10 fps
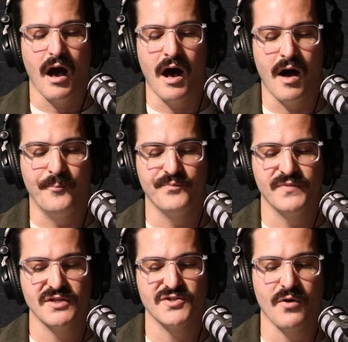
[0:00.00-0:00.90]

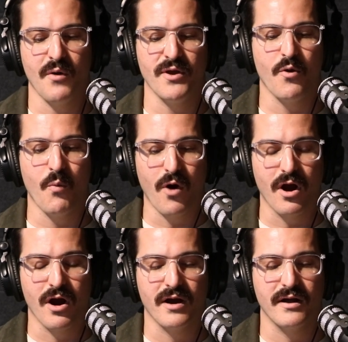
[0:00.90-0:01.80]
So going to
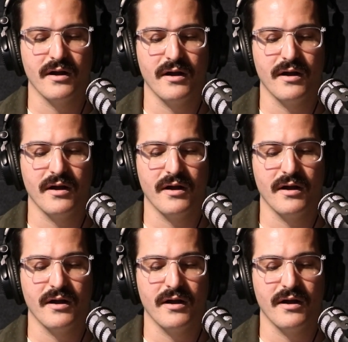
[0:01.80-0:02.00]
work,